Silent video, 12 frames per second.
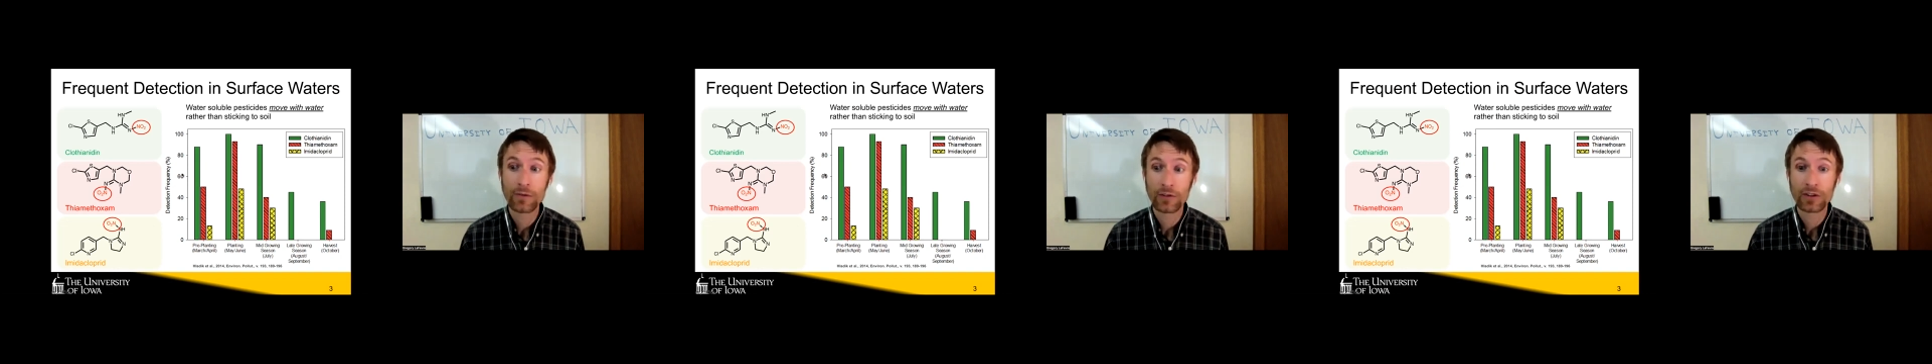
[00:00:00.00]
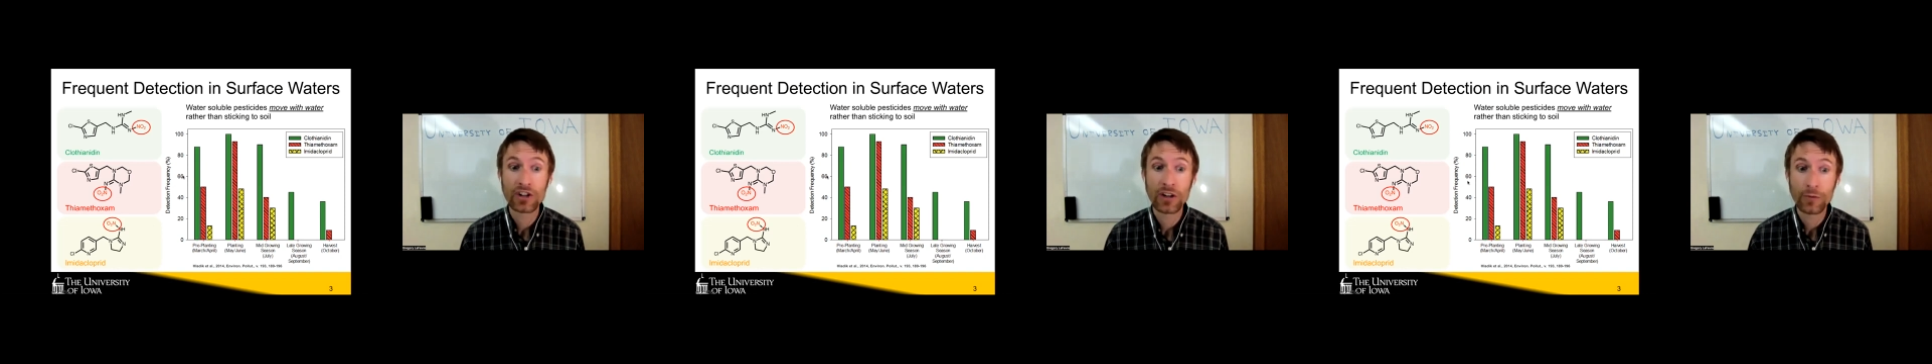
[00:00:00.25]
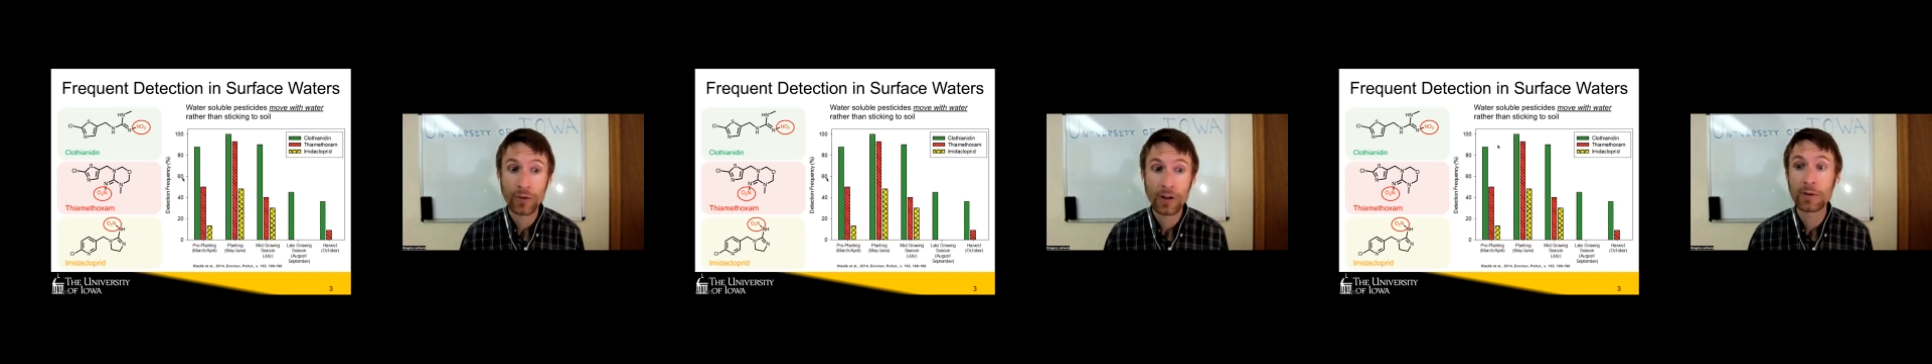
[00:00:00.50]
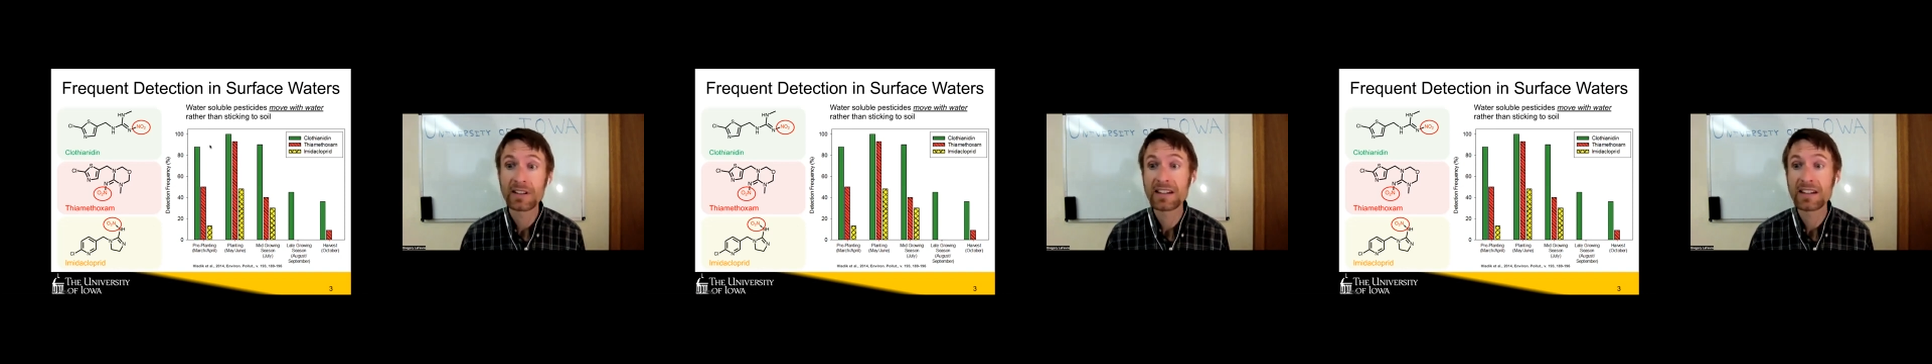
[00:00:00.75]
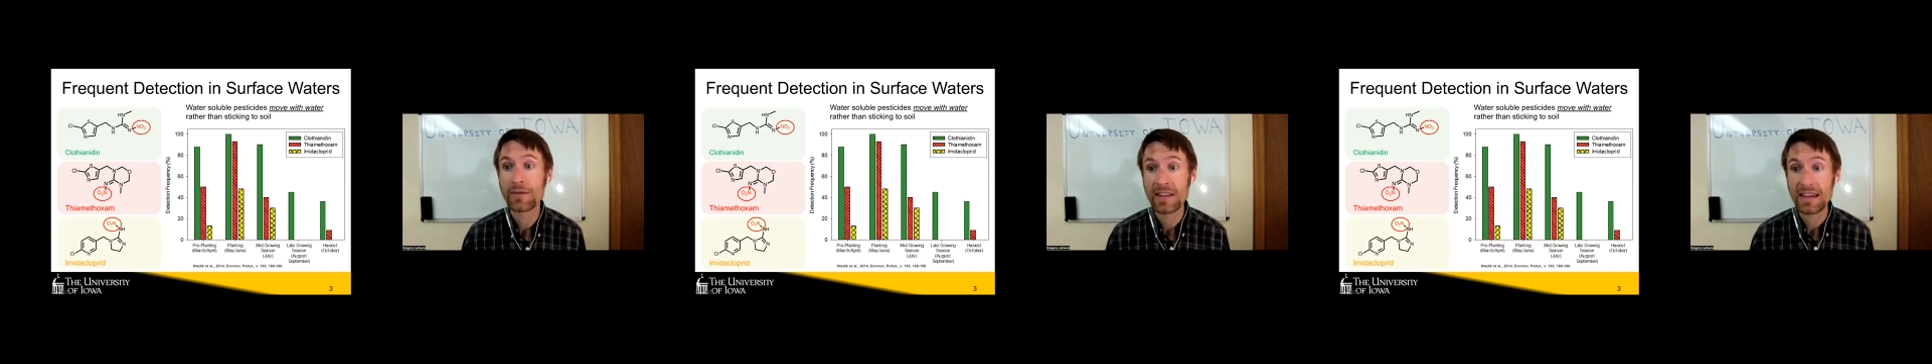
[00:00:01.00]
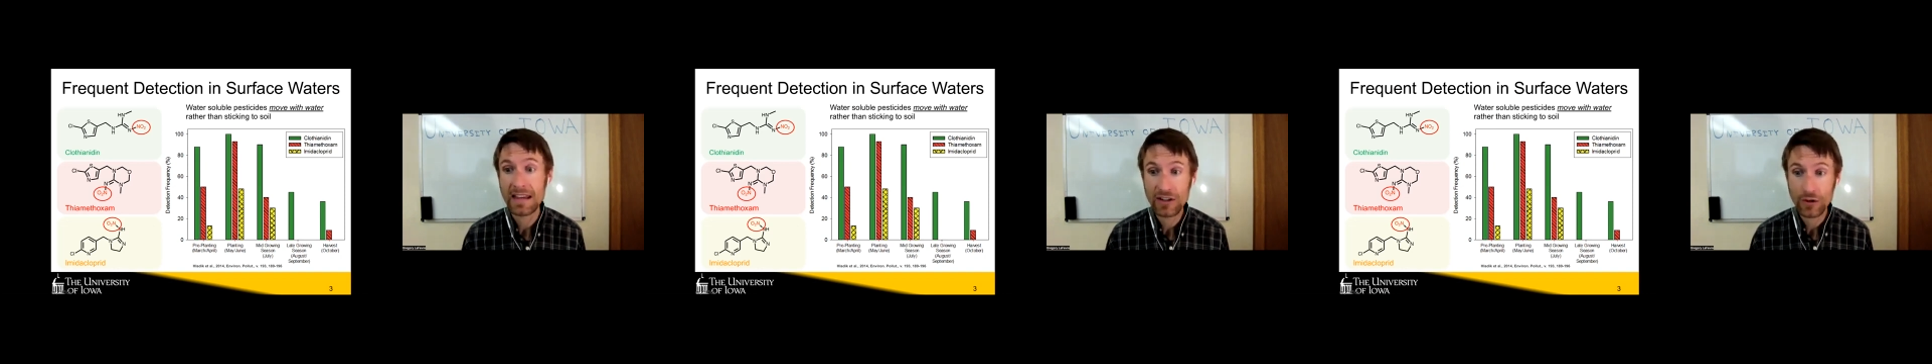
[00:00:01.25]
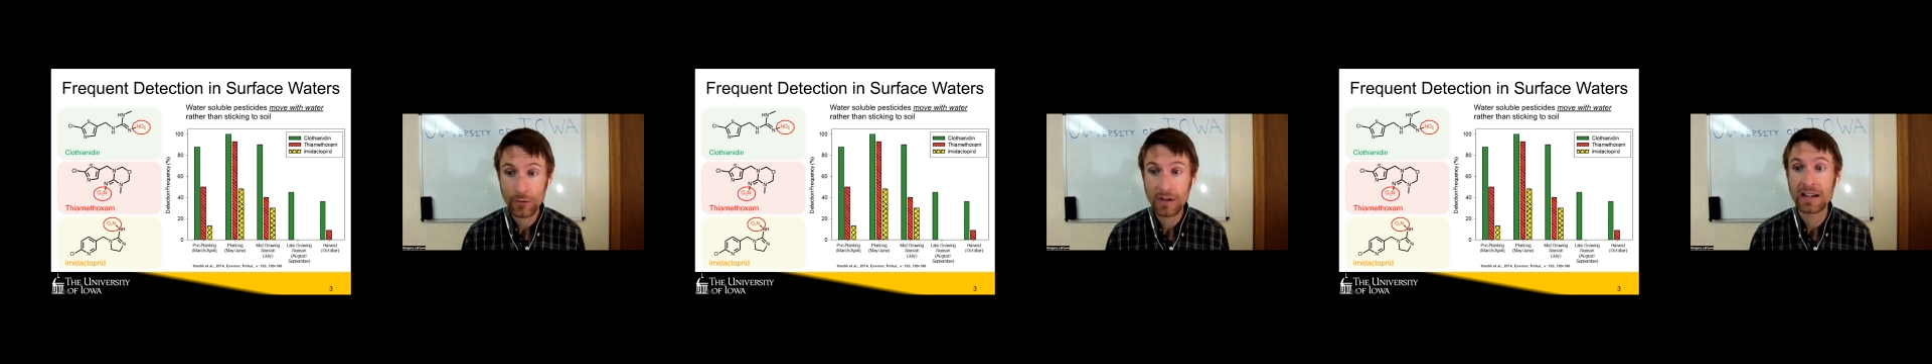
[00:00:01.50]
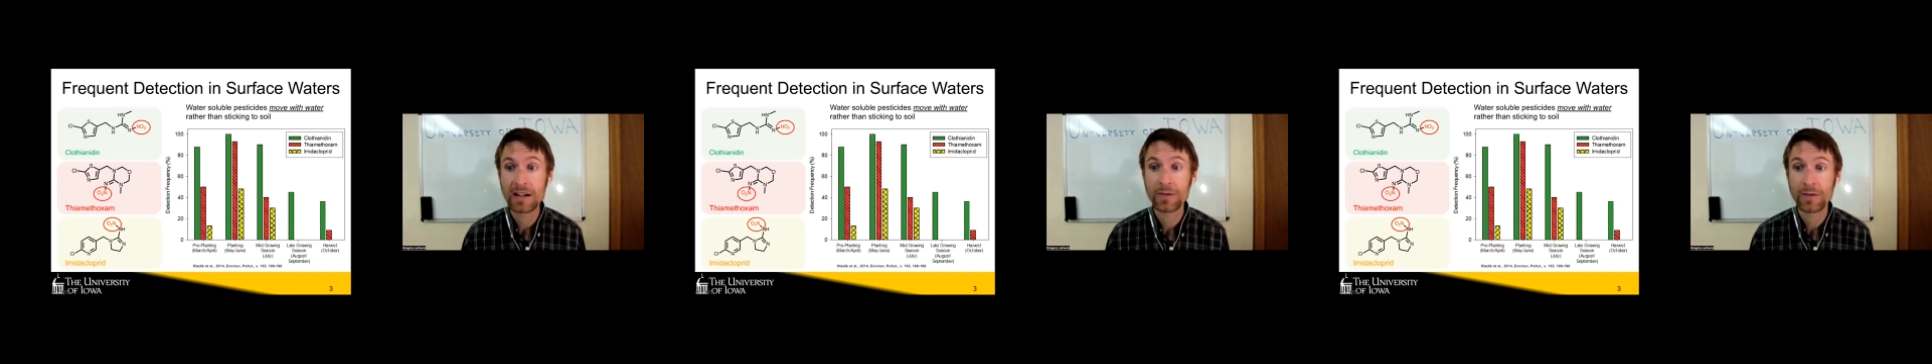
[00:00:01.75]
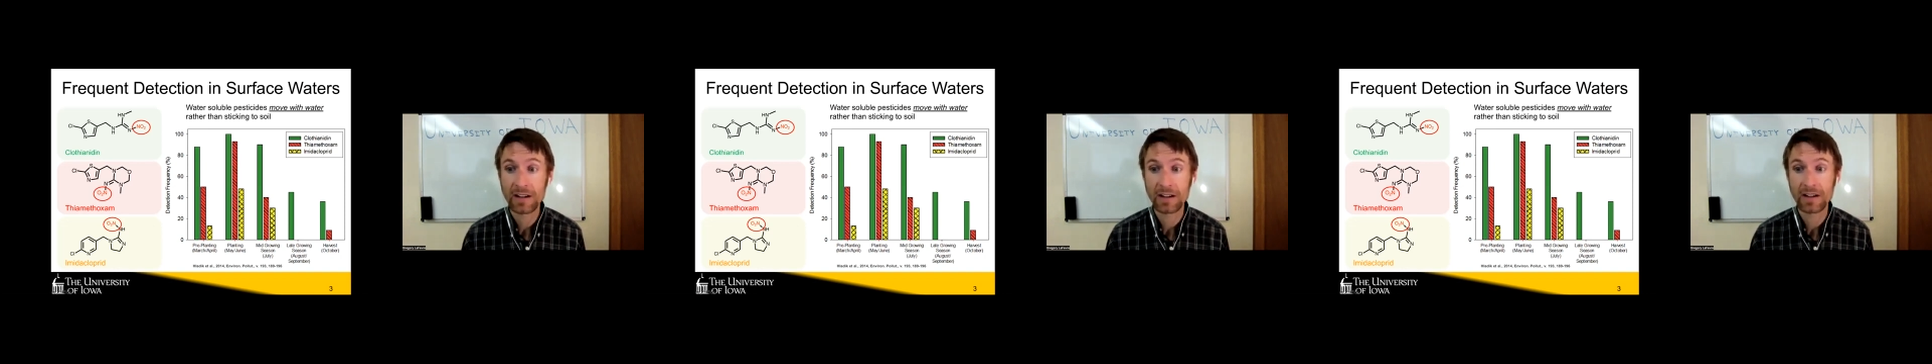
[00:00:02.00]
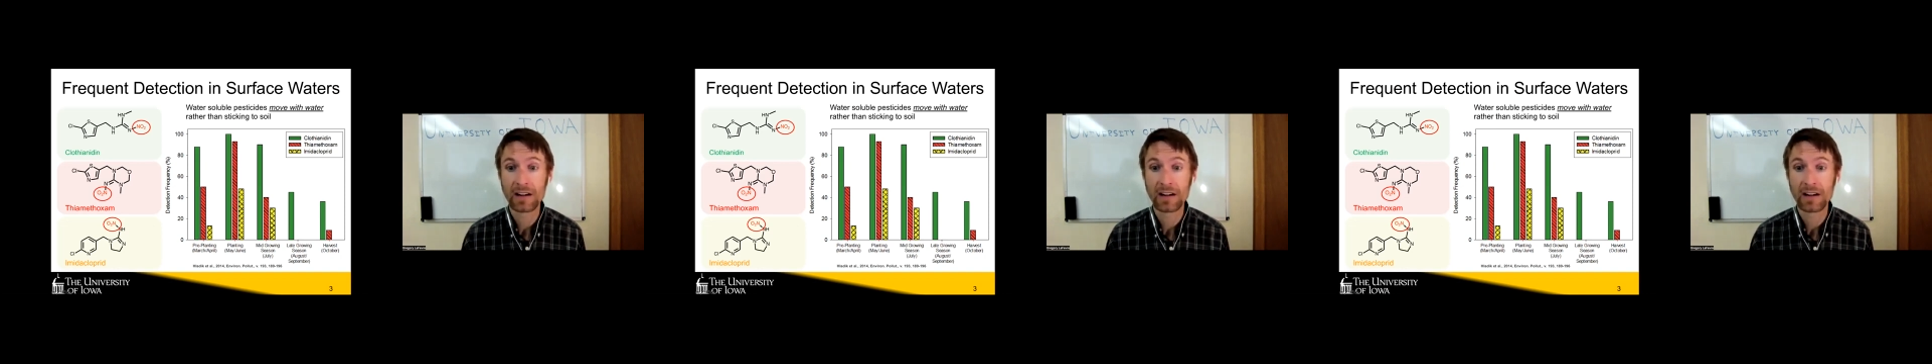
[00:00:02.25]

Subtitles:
frequency of these three different